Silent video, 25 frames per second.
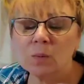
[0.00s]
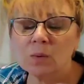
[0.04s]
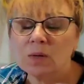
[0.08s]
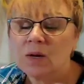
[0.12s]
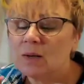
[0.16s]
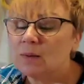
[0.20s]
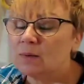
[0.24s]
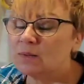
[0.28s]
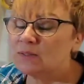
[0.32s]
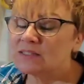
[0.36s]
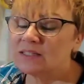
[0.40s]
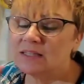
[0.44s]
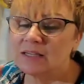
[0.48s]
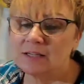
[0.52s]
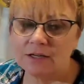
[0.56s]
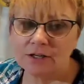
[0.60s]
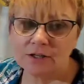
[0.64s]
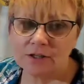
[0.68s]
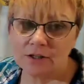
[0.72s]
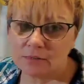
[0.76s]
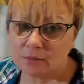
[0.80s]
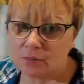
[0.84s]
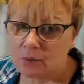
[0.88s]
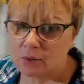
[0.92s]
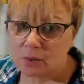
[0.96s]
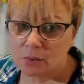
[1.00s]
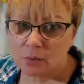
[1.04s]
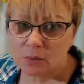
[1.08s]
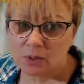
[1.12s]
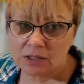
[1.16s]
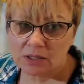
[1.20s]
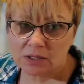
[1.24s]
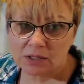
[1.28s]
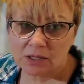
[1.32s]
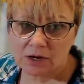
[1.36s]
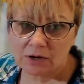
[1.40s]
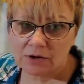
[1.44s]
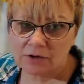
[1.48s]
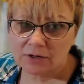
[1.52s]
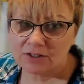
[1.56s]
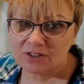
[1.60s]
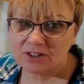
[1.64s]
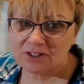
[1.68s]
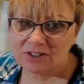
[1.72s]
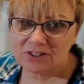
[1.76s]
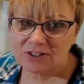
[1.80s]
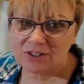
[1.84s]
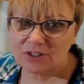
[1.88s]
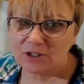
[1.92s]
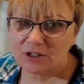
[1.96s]
pick what I was going to throw in
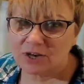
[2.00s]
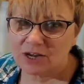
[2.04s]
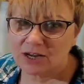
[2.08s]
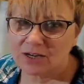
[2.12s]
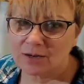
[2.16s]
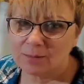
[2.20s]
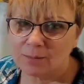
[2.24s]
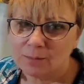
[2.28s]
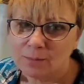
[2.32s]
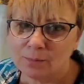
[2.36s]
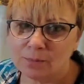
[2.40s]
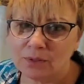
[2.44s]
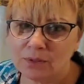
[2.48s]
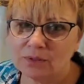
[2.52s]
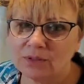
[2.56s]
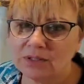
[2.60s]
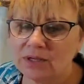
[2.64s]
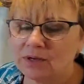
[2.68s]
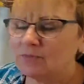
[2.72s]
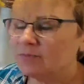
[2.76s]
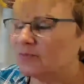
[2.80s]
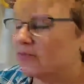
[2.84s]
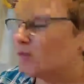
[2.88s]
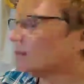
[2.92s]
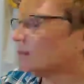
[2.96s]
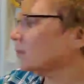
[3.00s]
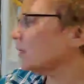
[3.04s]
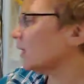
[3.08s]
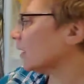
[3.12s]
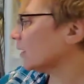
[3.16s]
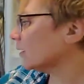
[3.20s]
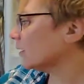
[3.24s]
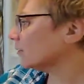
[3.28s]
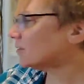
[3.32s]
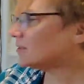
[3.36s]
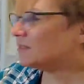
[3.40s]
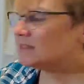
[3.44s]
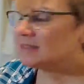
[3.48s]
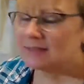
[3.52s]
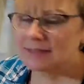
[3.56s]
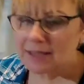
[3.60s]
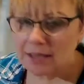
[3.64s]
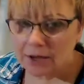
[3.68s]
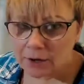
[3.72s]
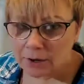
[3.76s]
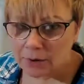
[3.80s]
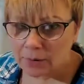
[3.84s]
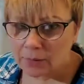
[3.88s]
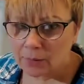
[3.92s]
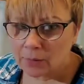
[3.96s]
there, and just try to build up from there.
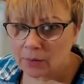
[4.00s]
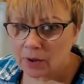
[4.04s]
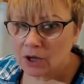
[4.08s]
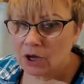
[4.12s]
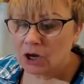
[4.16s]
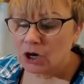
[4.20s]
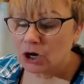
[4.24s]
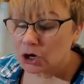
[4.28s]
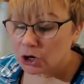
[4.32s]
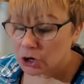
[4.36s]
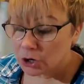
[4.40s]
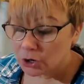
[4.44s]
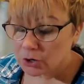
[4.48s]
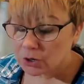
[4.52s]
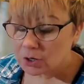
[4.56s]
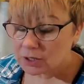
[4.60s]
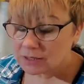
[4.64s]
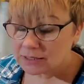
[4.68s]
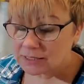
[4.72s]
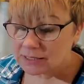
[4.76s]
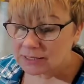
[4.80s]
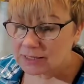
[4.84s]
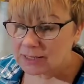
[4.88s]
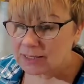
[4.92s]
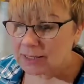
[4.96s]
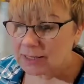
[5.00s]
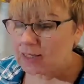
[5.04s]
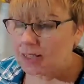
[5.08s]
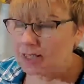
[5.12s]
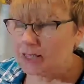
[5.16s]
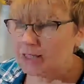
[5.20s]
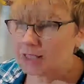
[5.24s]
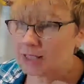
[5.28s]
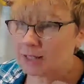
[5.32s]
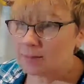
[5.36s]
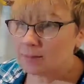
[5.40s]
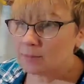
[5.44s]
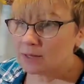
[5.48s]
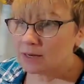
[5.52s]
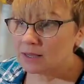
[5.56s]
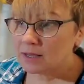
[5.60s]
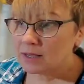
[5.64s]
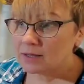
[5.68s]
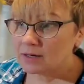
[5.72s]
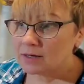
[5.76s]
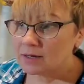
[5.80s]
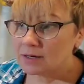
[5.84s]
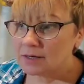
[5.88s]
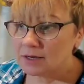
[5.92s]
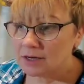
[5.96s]
So currently I
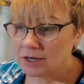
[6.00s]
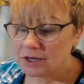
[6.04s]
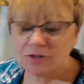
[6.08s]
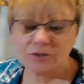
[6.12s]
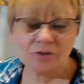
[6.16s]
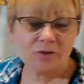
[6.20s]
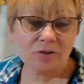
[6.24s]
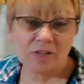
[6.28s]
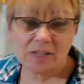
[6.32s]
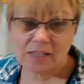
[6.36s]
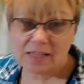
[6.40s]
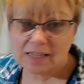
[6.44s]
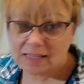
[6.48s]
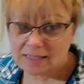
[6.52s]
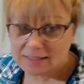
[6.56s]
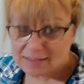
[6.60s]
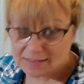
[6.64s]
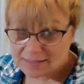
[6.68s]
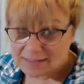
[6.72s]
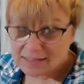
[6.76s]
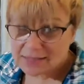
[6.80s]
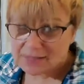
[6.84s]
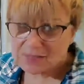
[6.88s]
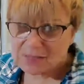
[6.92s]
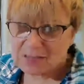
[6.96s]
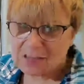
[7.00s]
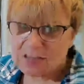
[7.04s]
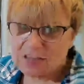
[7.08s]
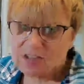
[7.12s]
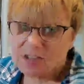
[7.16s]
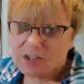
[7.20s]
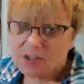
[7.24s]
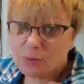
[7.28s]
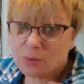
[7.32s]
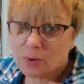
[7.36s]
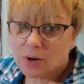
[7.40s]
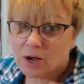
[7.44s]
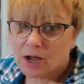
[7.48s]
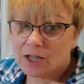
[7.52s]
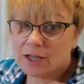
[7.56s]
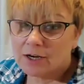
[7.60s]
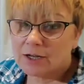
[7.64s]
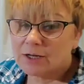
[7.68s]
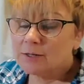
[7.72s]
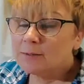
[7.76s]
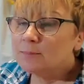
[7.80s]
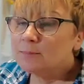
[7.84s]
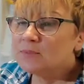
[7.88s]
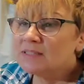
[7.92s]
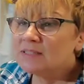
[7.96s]
am at
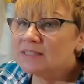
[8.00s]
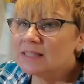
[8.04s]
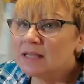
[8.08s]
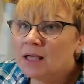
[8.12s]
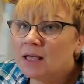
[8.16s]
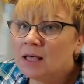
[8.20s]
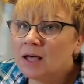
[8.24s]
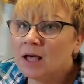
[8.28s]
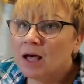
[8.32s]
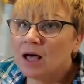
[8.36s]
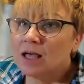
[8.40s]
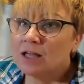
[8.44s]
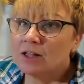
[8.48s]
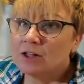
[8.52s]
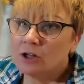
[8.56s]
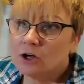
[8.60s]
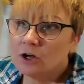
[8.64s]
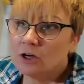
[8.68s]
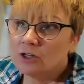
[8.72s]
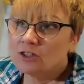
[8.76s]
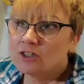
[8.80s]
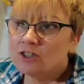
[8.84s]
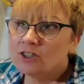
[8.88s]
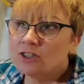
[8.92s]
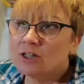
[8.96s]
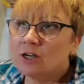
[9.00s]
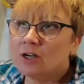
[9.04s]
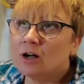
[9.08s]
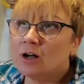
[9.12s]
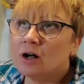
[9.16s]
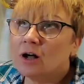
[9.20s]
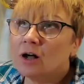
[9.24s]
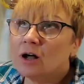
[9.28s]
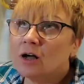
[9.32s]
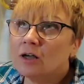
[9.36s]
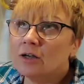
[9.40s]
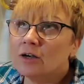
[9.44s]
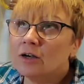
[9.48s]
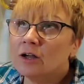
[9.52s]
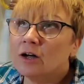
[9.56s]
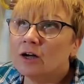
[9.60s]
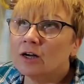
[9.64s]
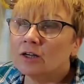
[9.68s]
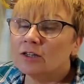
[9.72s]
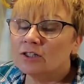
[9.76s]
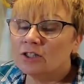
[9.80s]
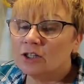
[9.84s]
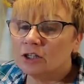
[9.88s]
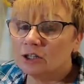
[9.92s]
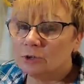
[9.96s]
172 items. I launched
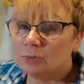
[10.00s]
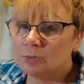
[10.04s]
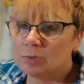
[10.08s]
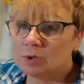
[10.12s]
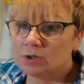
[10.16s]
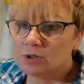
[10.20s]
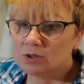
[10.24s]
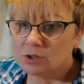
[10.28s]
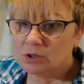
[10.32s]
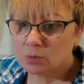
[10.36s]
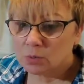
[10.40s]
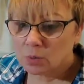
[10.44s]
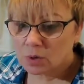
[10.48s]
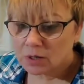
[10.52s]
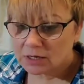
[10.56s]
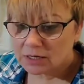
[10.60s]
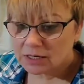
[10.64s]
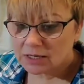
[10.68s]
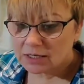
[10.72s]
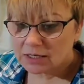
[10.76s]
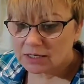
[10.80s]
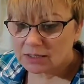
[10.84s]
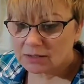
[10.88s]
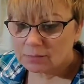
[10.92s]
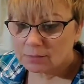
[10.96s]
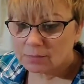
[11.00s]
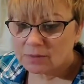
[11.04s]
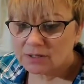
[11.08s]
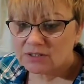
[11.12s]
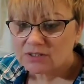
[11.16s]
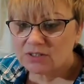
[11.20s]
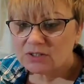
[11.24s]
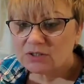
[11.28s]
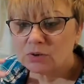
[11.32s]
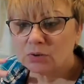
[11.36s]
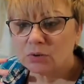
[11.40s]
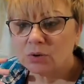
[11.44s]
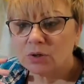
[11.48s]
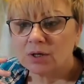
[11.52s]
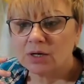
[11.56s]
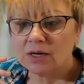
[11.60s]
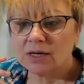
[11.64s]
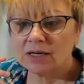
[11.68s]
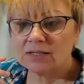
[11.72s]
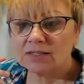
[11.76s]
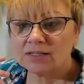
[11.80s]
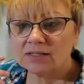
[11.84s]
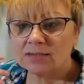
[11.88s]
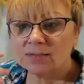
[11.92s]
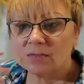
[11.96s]
on October 20th. My
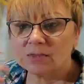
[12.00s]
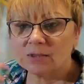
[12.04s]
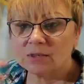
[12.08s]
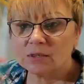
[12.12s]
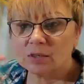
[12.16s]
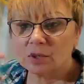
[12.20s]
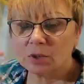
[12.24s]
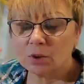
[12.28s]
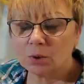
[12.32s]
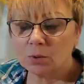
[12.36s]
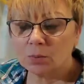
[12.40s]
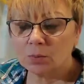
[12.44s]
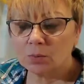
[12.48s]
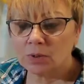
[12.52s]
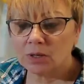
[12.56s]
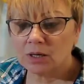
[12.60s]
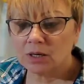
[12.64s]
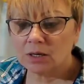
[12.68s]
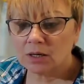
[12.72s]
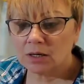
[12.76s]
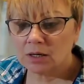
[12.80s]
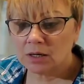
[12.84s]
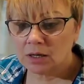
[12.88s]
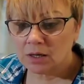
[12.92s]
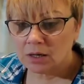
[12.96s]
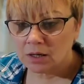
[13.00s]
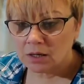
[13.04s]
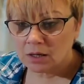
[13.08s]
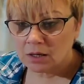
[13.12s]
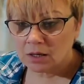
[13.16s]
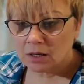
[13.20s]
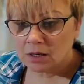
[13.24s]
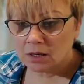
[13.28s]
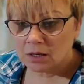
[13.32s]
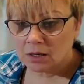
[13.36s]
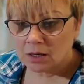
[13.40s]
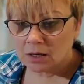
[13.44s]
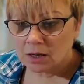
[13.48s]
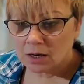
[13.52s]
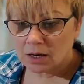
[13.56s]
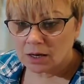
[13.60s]
store has been open